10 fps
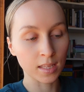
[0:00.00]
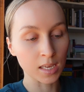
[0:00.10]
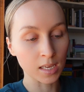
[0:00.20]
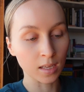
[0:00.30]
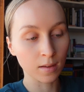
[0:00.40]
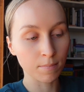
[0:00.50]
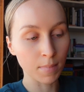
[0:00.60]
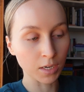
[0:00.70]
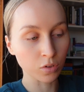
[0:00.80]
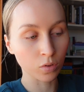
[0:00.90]
the
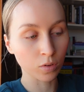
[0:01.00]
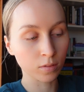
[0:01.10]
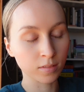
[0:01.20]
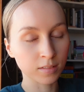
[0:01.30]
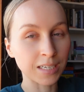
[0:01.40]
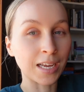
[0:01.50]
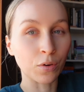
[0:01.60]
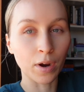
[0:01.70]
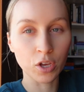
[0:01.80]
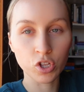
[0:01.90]
mental
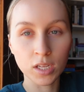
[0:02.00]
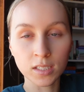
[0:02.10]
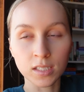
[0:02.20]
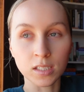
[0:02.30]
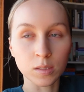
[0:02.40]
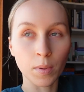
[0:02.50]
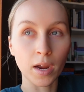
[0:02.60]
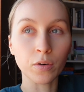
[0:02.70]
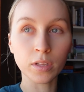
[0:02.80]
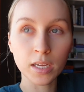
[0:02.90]
digressions and
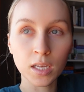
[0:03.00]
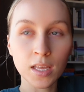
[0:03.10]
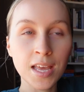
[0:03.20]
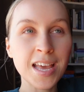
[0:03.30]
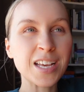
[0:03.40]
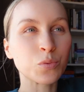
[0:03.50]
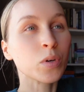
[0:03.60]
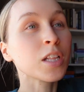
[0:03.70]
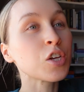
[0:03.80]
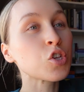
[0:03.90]
spiraling is
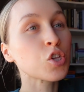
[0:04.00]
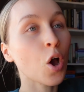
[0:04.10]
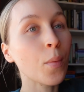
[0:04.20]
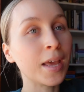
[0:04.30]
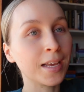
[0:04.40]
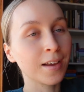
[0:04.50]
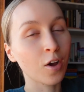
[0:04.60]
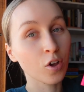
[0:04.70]
really showing,